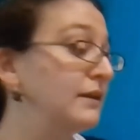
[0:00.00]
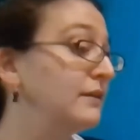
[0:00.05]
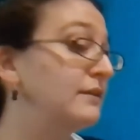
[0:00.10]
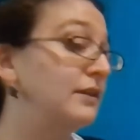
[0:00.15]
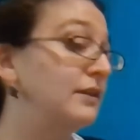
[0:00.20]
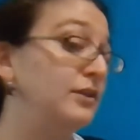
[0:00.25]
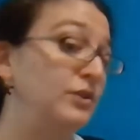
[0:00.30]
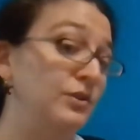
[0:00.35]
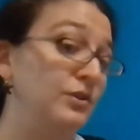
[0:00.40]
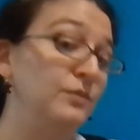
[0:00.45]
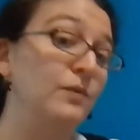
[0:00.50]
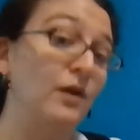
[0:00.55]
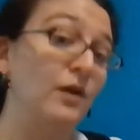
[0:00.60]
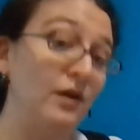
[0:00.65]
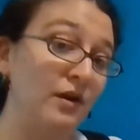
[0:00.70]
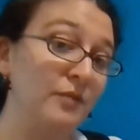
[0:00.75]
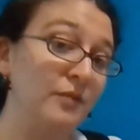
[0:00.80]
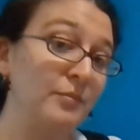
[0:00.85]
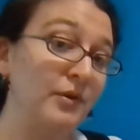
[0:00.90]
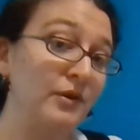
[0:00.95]
then you
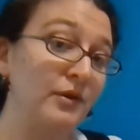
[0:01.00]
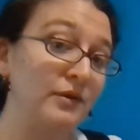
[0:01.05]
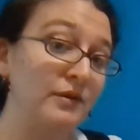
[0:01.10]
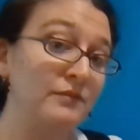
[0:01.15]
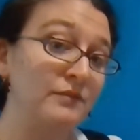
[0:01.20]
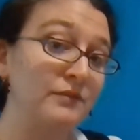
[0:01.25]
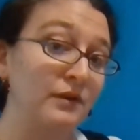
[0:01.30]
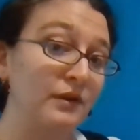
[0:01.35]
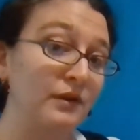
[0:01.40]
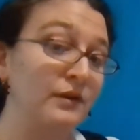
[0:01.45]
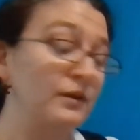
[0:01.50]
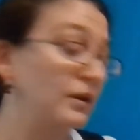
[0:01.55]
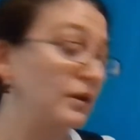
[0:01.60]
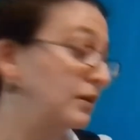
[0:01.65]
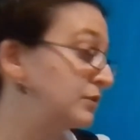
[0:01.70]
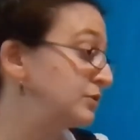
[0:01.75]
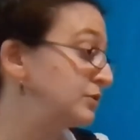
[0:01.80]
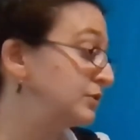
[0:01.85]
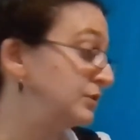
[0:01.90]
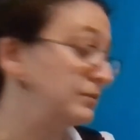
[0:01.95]
are part of our
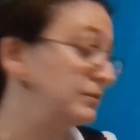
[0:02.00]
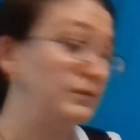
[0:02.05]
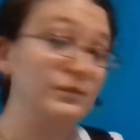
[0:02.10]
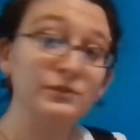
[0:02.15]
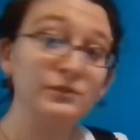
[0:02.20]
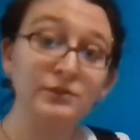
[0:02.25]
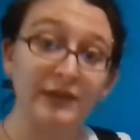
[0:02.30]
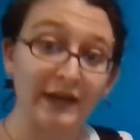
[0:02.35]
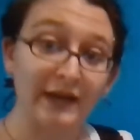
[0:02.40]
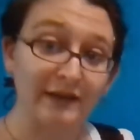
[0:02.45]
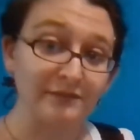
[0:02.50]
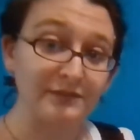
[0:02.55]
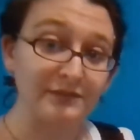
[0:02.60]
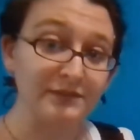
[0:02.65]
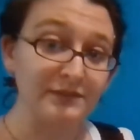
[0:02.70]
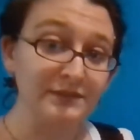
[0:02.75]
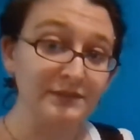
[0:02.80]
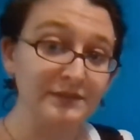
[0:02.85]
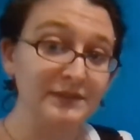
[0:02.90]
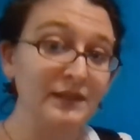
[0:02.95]
junior
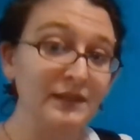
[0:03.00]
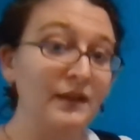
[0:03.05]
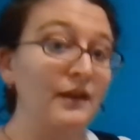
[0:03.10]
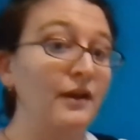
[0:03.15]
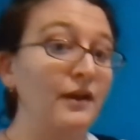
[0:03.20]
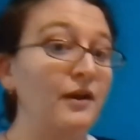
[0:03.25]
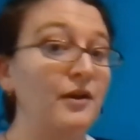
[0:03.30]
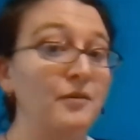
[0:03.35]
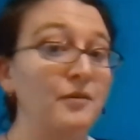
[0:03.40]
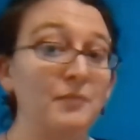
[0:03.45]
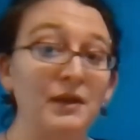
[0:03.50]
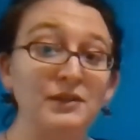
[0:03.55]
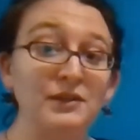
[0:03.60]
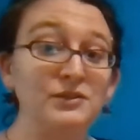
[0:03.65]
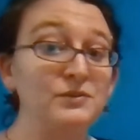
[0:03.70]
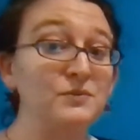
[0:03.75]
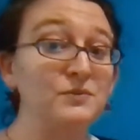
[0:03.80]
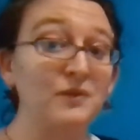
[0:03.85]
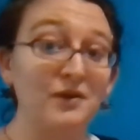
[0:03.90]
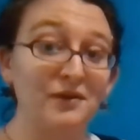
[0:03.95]
crafters. And
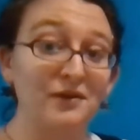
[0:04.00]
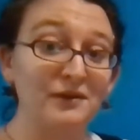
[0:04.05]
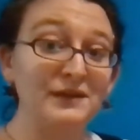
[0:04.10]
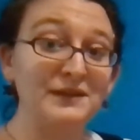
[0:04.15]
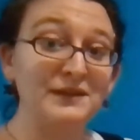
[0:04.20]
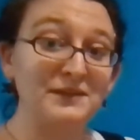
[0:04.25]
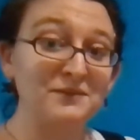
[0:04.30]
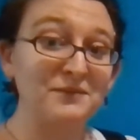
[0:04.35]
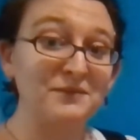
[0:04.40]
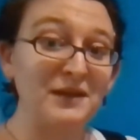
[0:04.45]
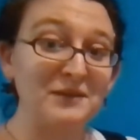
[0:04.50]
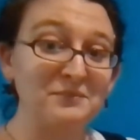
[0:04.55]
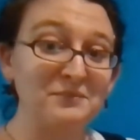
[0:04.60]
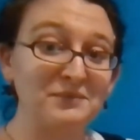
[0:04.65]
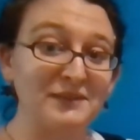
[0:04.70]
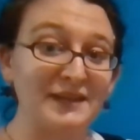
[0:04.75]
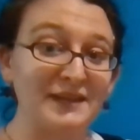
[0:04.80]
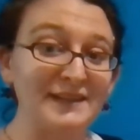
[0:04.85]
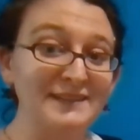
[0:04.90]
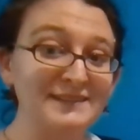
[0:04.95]
you are in the right
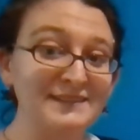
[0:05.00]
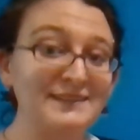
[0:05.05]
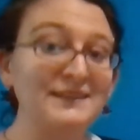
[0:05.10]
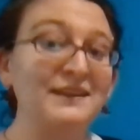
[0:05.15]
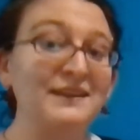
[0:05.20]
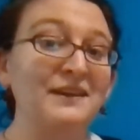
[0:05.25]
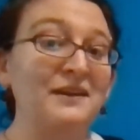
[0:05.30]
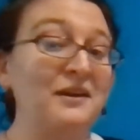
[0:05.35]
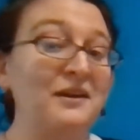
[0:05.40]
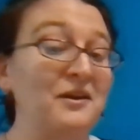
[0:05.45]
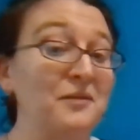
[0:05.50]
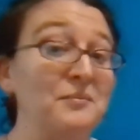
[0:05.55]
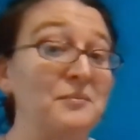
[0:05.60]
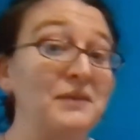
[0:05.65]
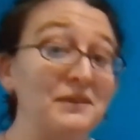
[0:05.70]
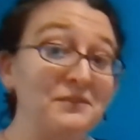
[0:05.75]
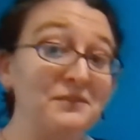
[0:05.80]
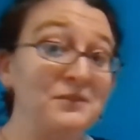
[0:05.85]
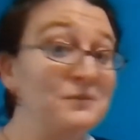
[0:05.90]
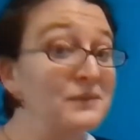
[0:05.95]
place.
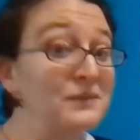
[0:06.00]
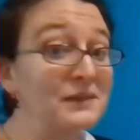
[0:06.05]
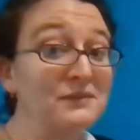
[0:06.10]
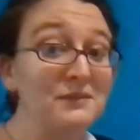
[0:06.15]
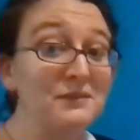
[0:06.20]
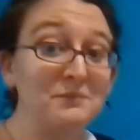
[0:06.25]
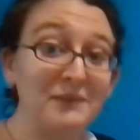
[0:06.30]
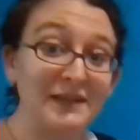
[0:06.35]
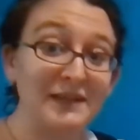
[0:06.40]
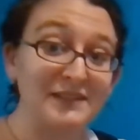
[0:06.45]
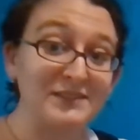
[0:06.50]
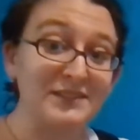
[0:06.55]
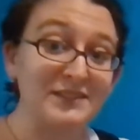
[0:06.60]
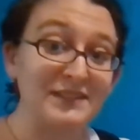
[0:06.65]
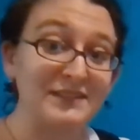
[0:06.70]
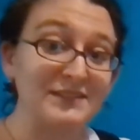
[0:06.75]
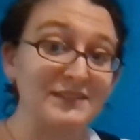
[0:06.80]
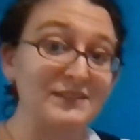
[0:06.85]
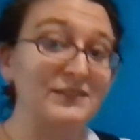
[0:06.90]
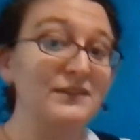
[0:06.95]
If you live in
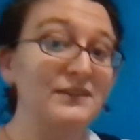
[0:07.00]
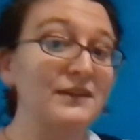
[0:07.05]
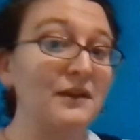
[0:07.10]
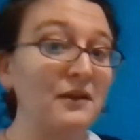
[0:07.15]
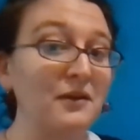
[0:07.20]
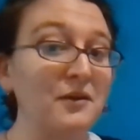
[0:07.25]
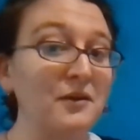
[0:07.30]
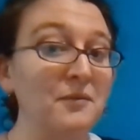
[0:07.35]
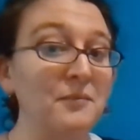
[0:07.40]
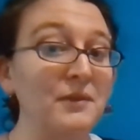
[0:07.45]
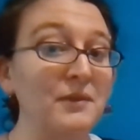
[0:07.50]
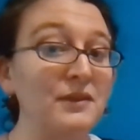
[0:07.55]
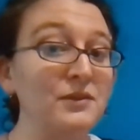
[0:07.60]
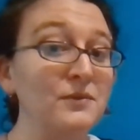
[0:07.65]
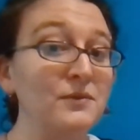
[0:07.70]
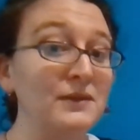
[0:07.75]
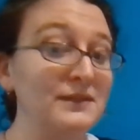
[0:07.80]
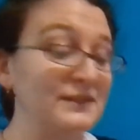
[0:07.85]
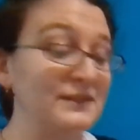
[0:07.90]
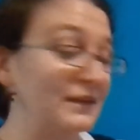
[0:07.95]
Manchester, you
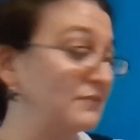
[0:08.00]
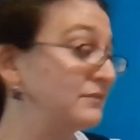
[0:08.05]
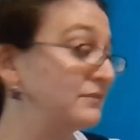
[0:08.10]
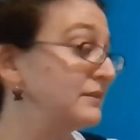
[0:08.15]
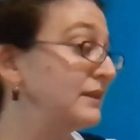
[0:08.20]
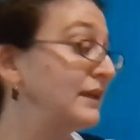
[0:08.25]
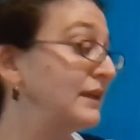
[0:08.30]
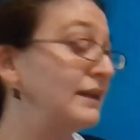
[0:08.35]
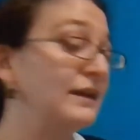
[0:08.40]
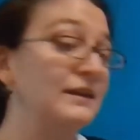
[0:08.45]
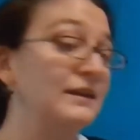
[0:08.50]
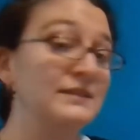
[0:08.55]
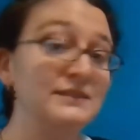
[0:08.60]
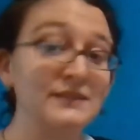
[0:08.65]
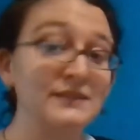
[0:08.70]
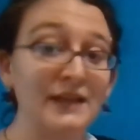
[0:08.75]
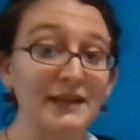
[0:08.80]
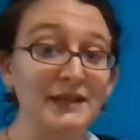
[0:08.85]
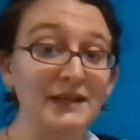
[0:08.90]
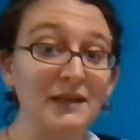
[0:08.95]
can definitely
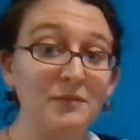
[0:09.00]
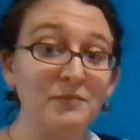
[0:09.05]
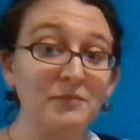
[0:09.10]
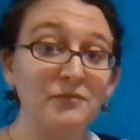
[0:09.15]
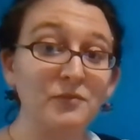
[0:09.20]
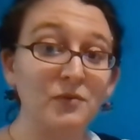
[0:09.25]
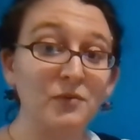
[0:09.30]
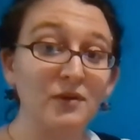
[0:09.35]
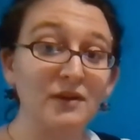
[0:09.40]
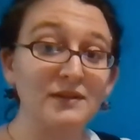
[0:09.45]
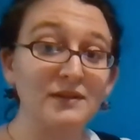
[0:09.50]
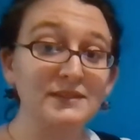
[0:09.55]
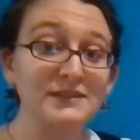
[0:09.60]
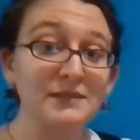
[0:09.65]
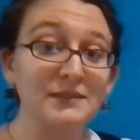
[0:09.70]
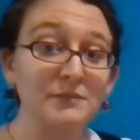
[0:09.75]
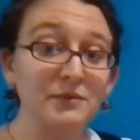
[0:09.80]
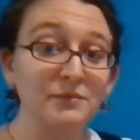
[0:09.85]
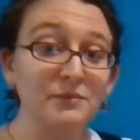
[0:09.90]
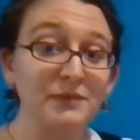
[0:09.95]
sign up for our
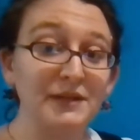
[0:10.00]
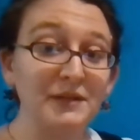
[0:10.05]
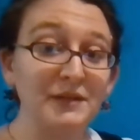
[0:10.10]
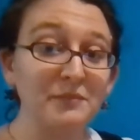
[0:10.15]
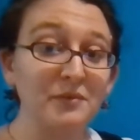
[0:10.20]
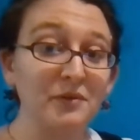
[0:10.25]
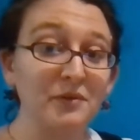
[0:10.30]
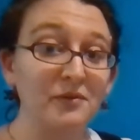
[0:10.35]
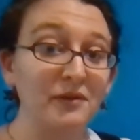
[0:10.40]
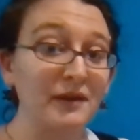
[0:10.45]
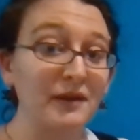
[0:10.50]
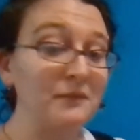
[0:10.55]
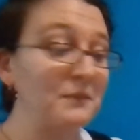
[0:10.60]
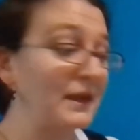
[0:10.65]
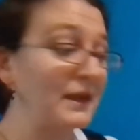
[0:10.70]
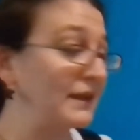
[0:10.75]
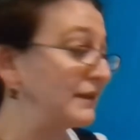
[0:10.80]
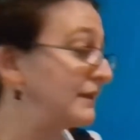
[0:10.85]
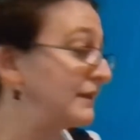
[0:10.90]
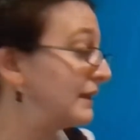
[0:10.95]
summer reading program
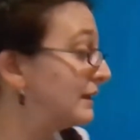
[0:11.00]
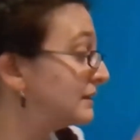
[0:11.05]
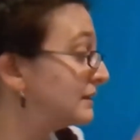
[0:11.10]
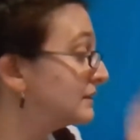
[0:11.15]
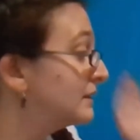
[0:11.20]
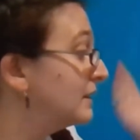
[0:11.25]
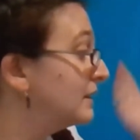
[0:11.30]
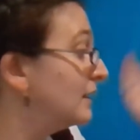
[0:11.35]
and get